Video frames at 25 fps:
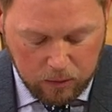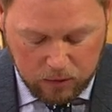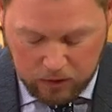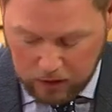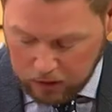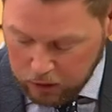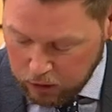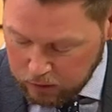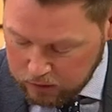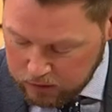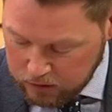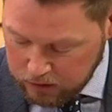
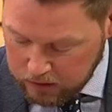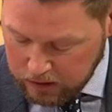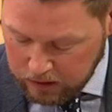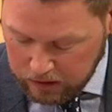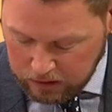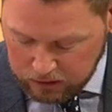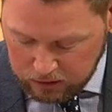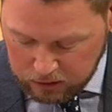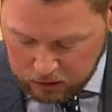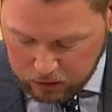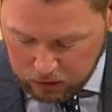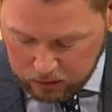Starting off, sir,
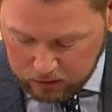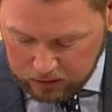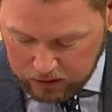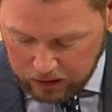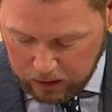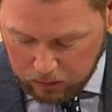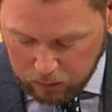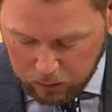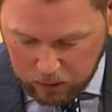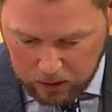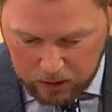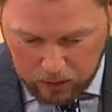in the short
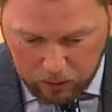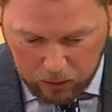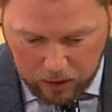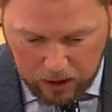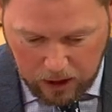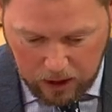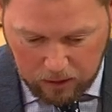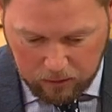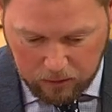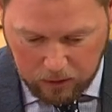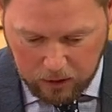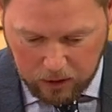time
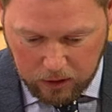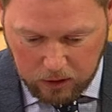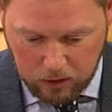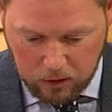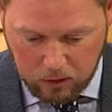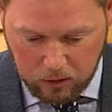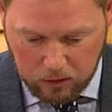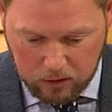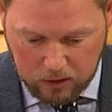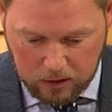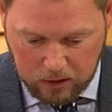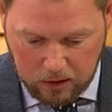we have here in
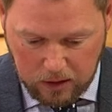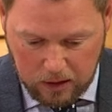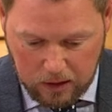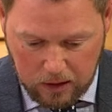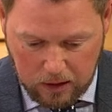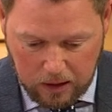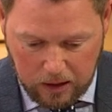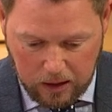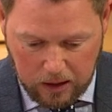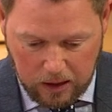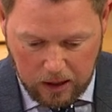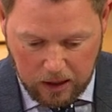closing,
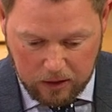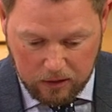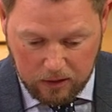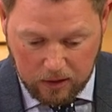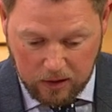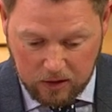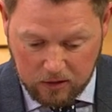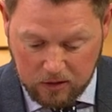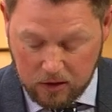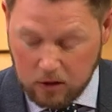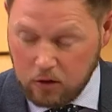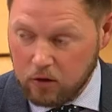I
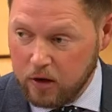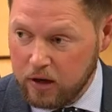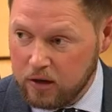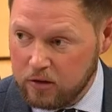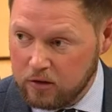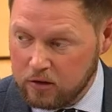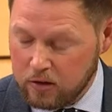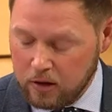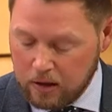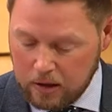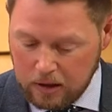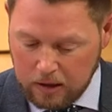think it's a
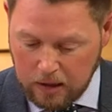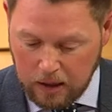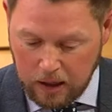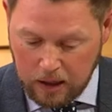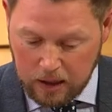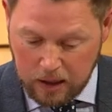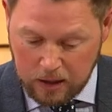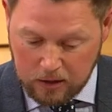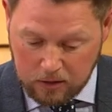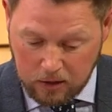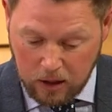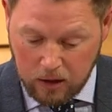great site.
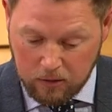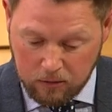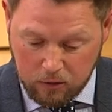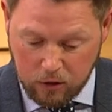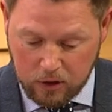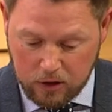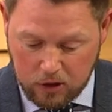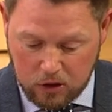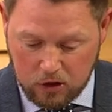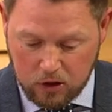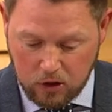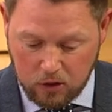
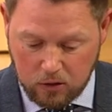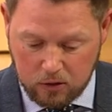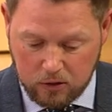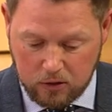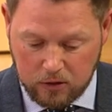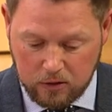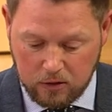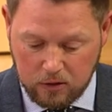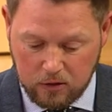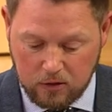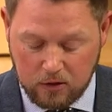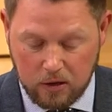I've really
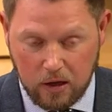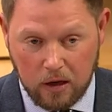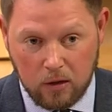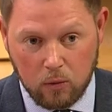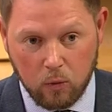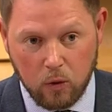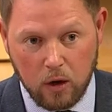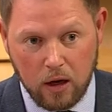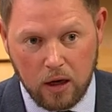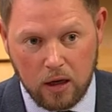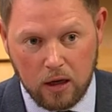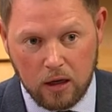struggled to
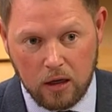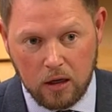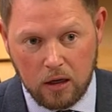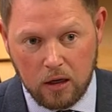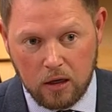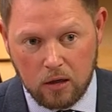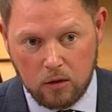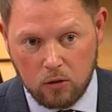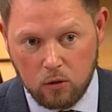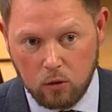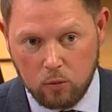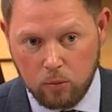understand why
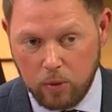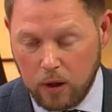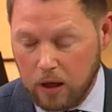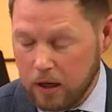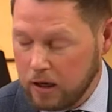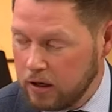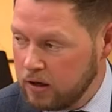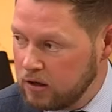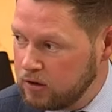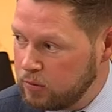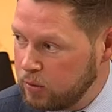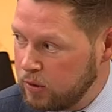no
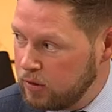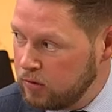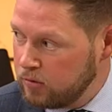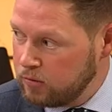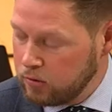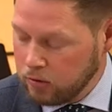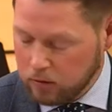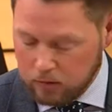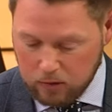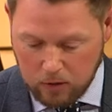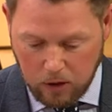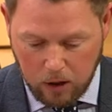buyer has been
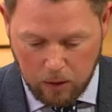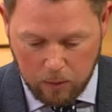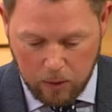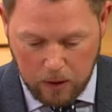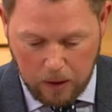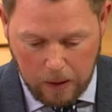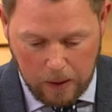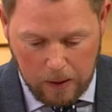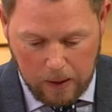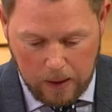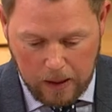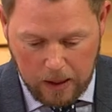
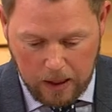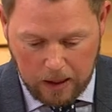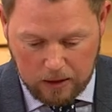forthcoming.